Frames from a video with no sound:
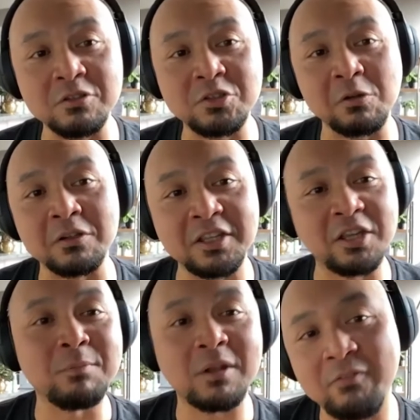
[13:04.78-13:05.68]
to control our
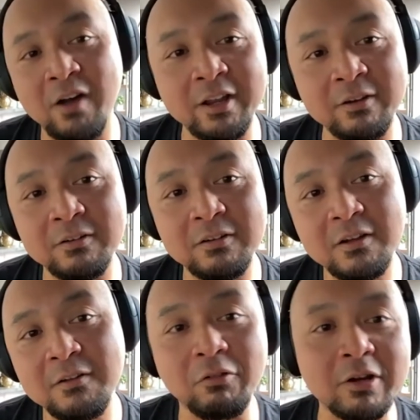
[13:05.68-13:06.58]
dehumidifier,
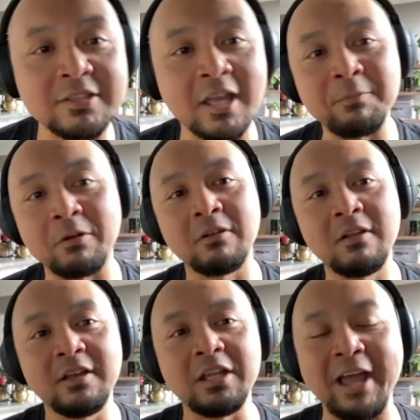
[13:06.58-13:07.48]
for example,
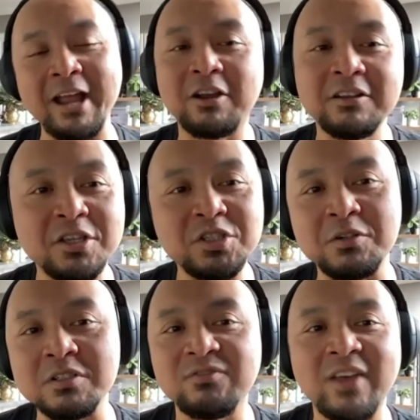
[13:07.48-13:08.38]
you know, air
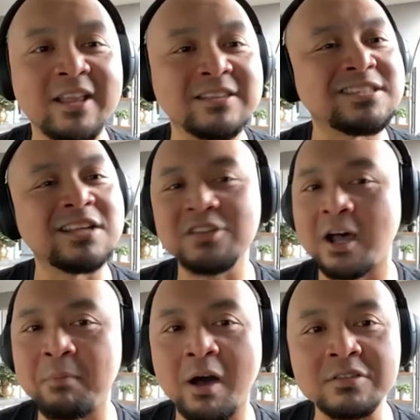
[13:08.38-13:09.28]
conditioners, fans,
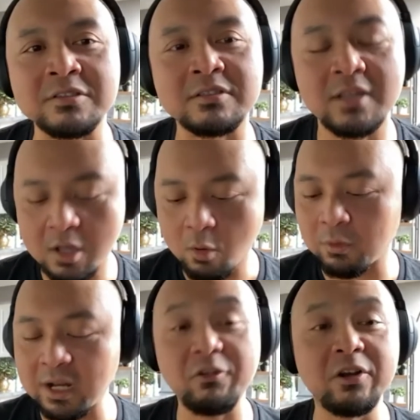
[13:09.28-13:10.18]
set-top boxes,
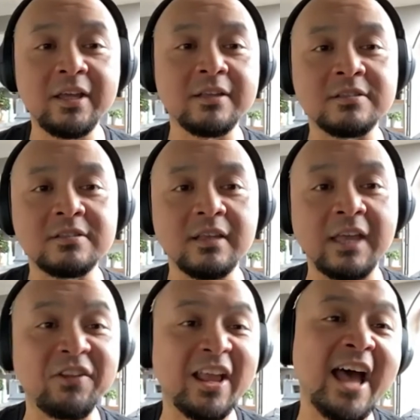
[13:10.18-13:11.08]
whatever it is.
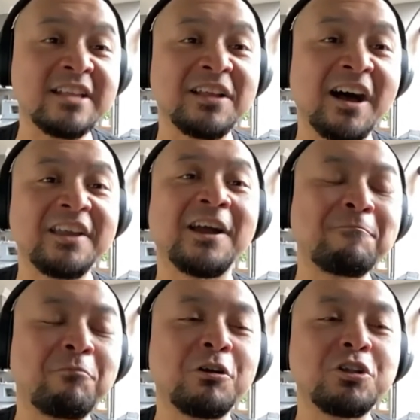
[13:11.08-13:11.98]
If it has an IR
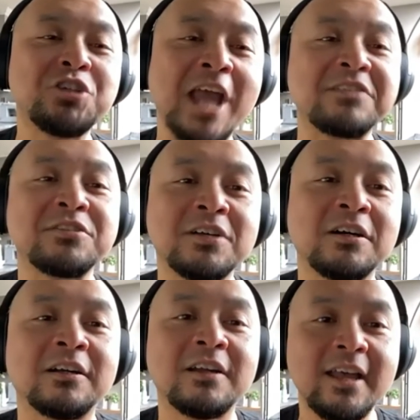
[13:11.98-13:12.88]
port, chances
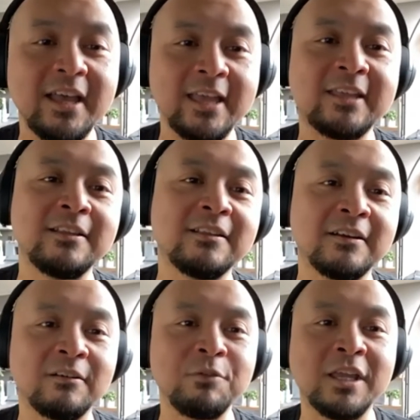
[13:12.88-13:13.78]
are it can.
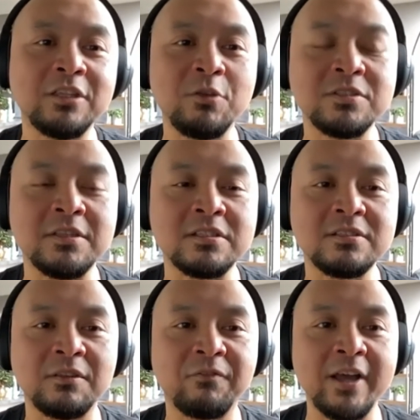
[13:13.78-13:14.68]
Uh, we can use
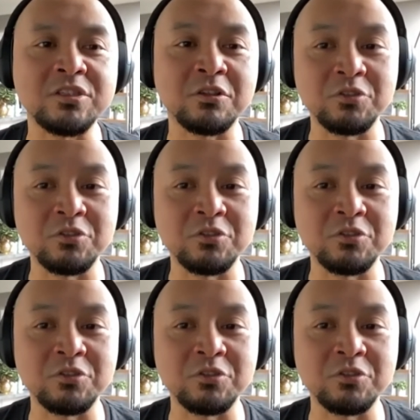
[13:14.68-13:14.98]
this device to